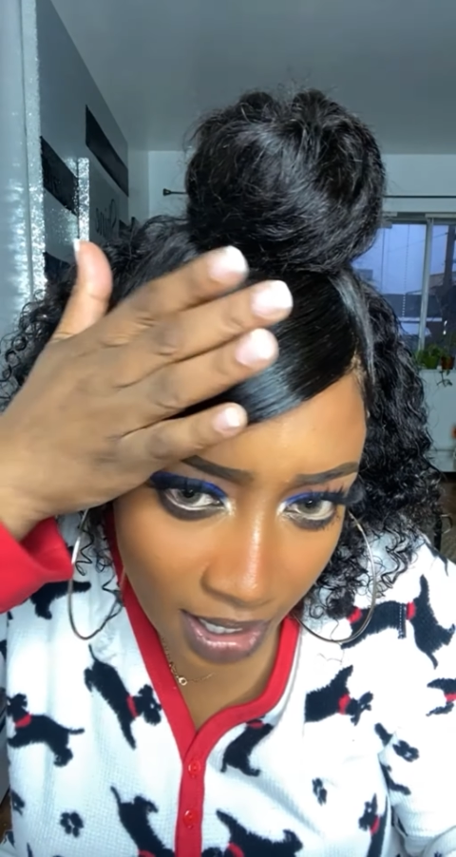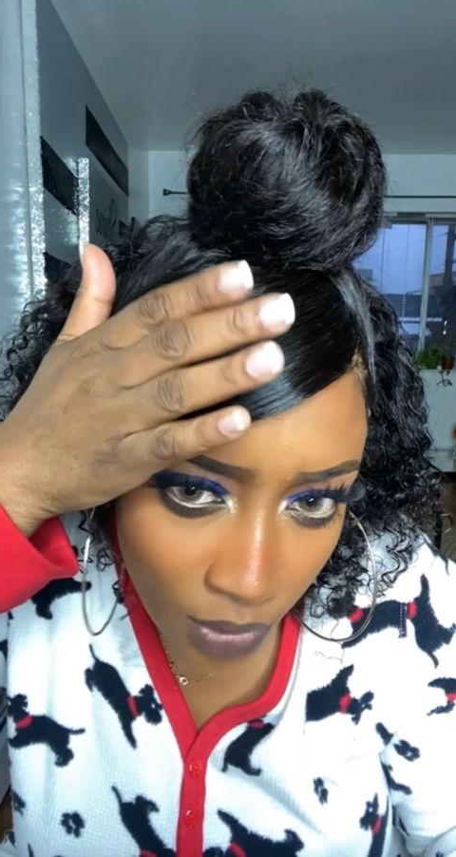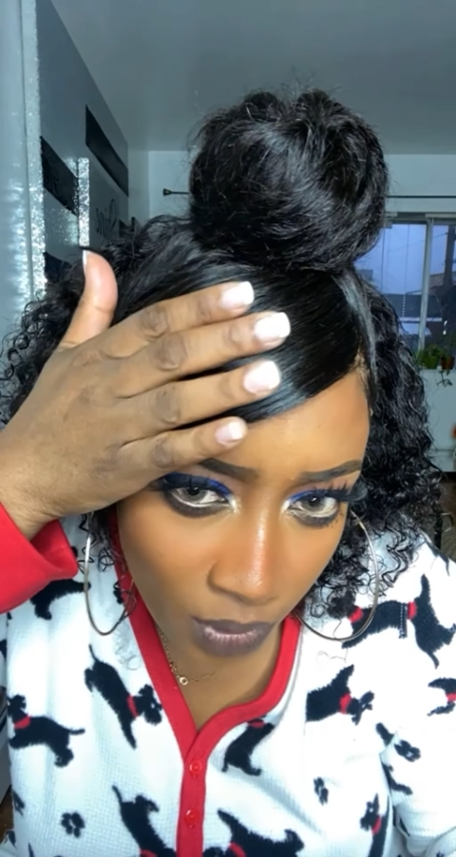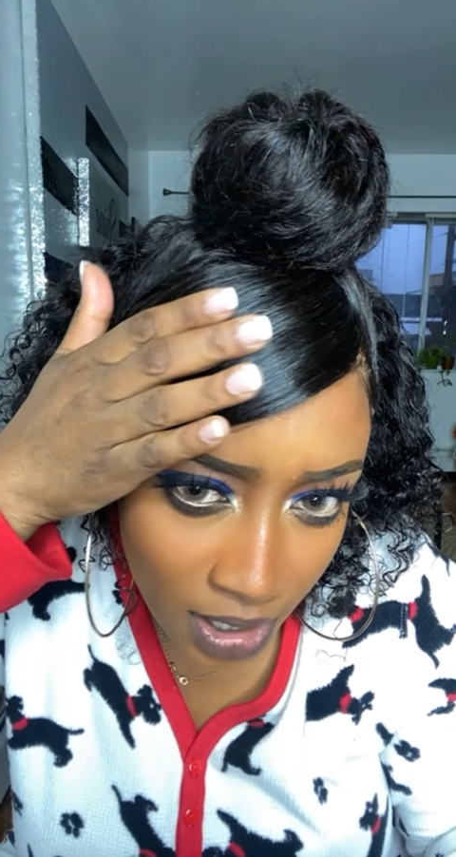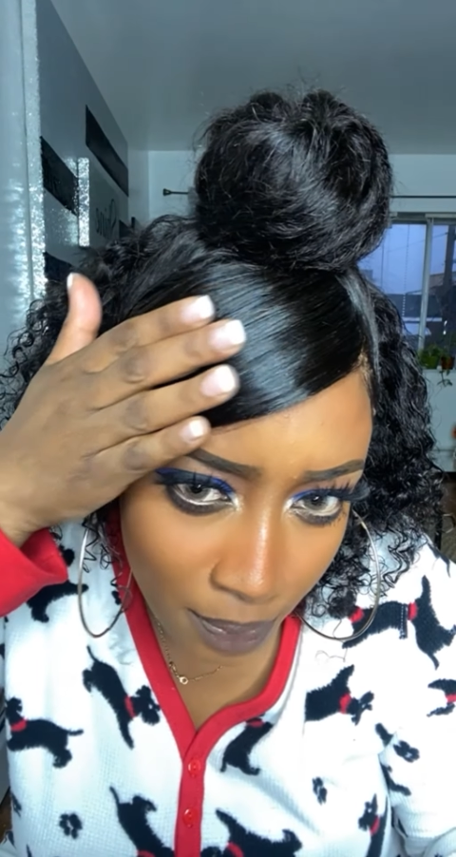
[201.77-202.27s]

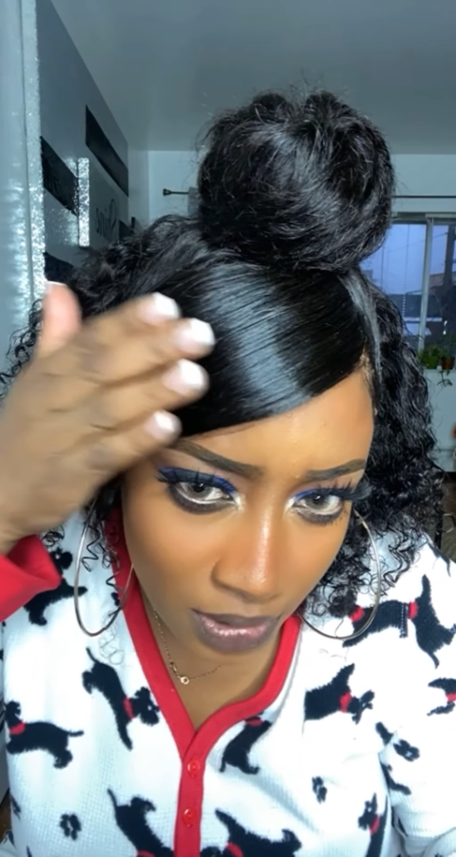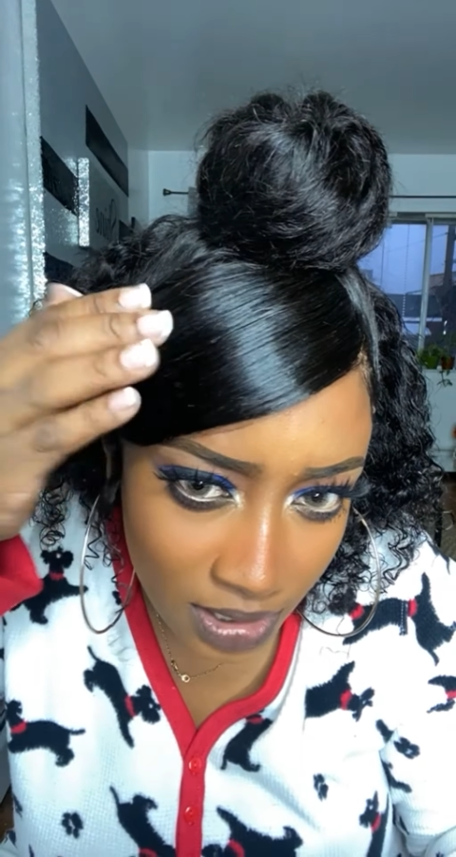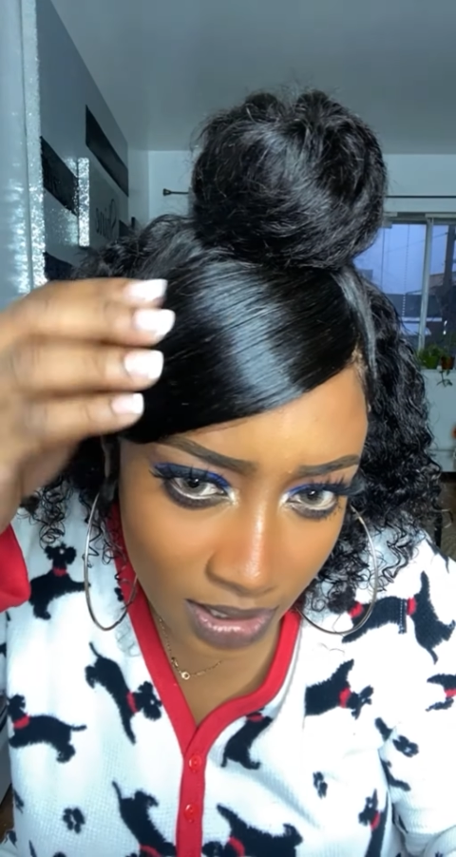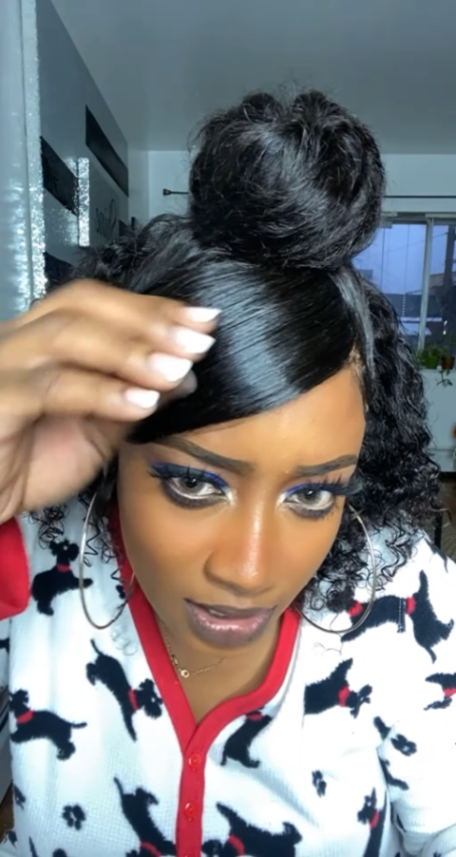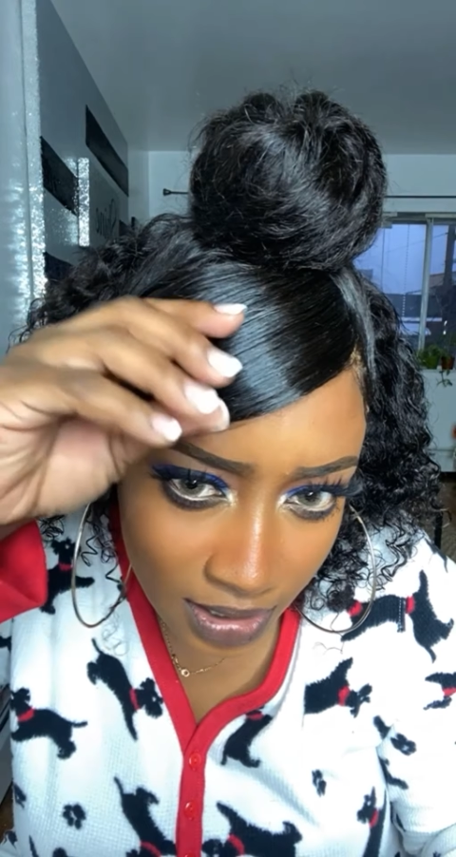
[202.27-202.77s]
and when I put
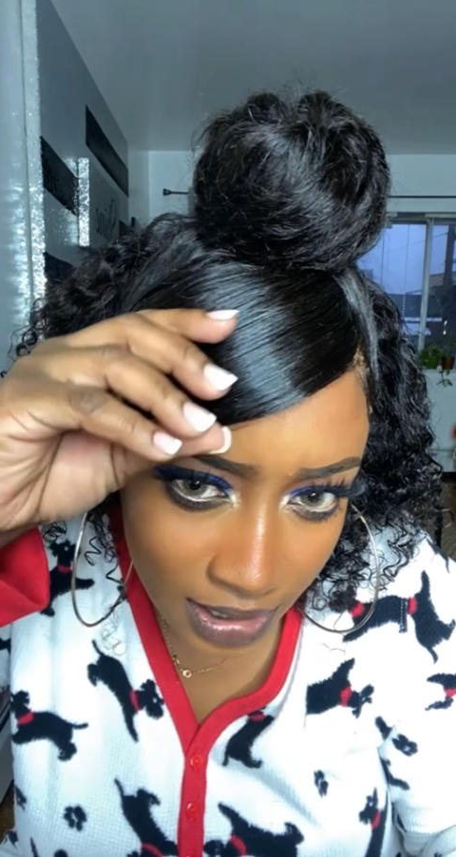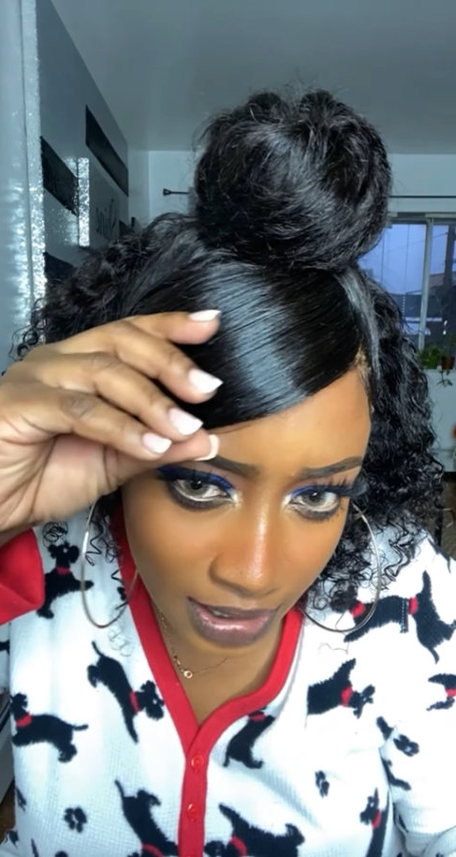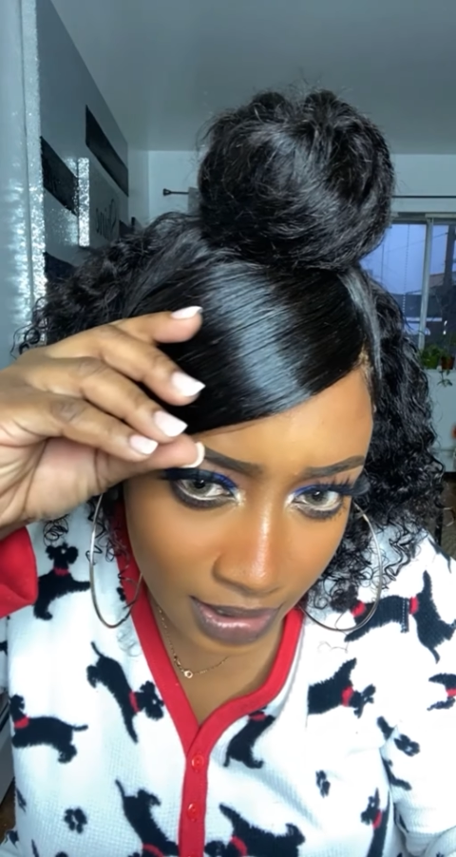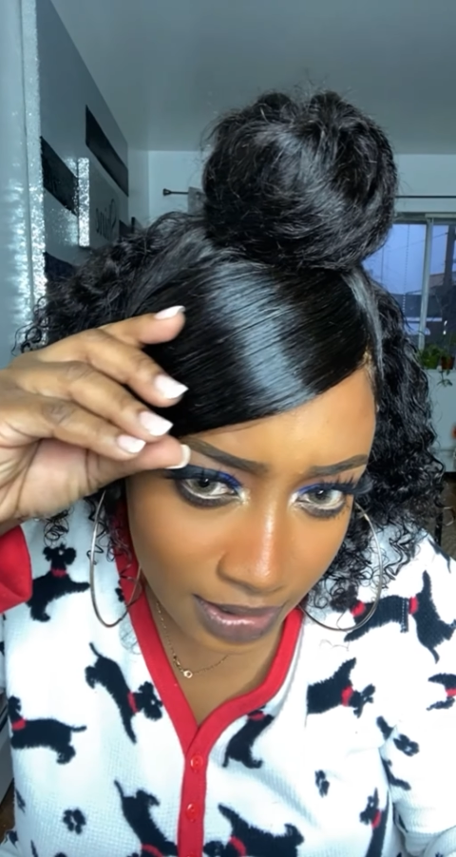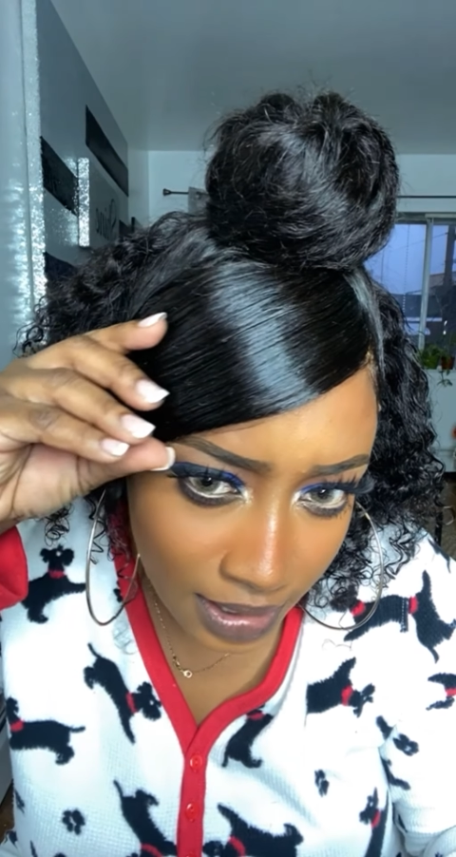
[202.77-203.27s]
the little
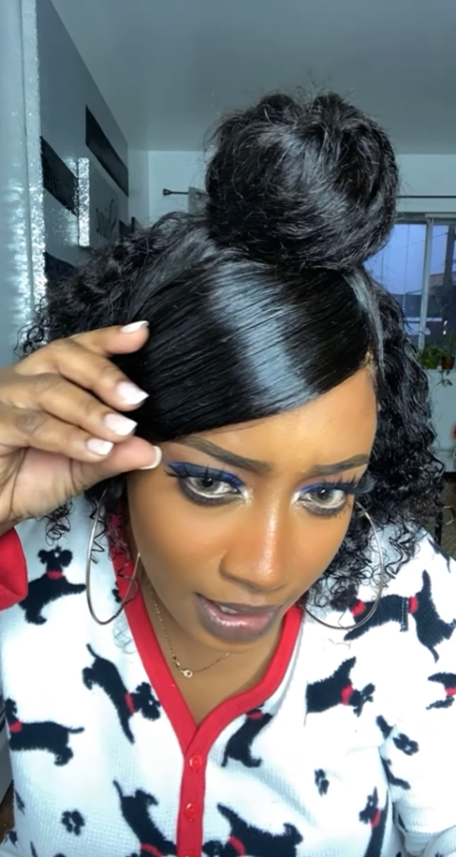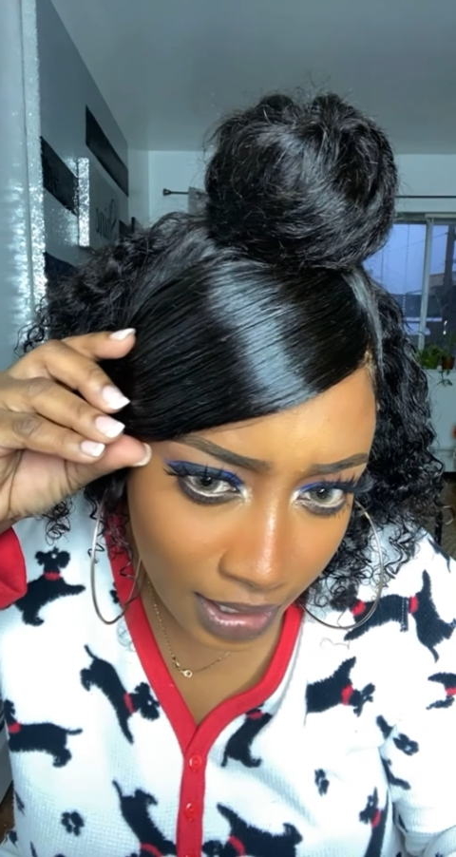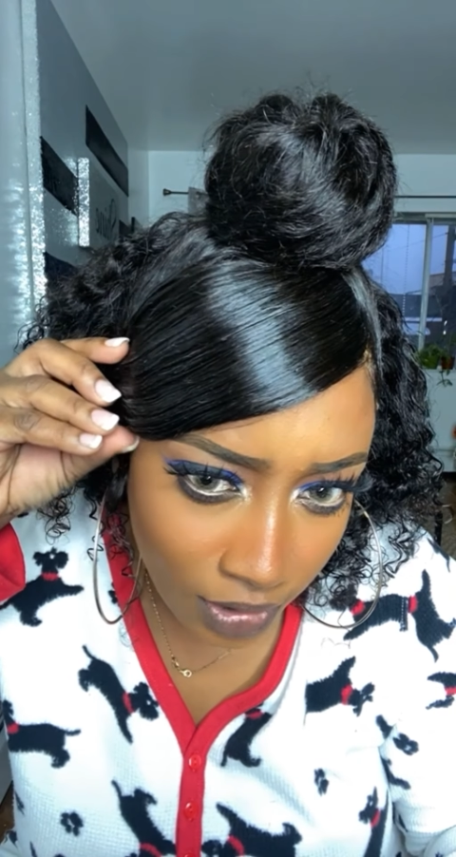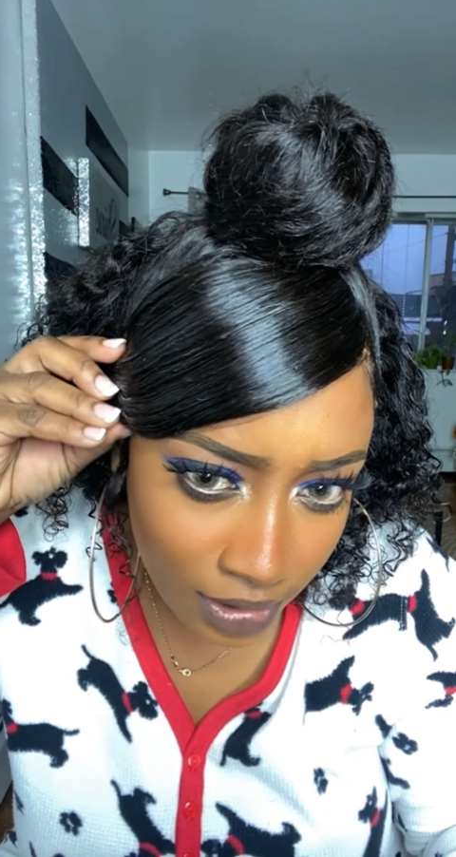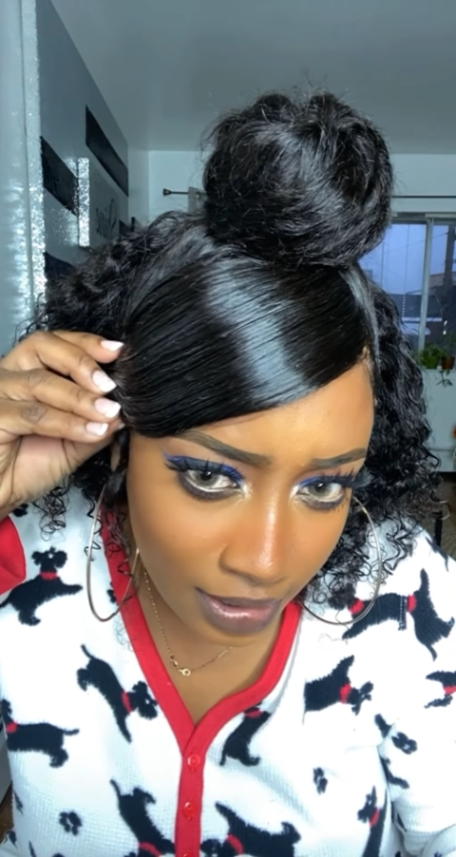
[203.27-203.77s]
heat
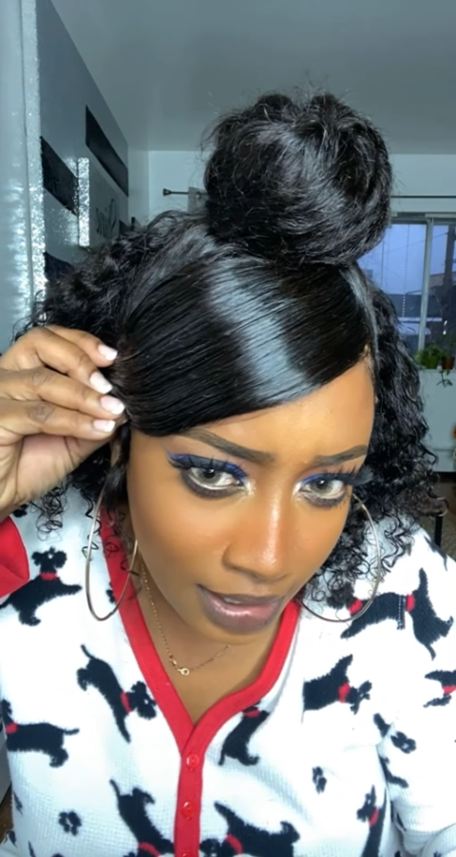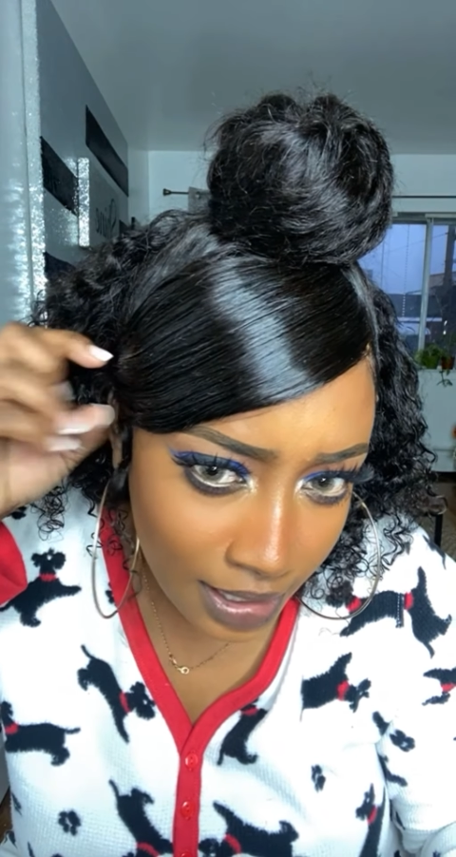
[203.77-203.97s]
thingy on it,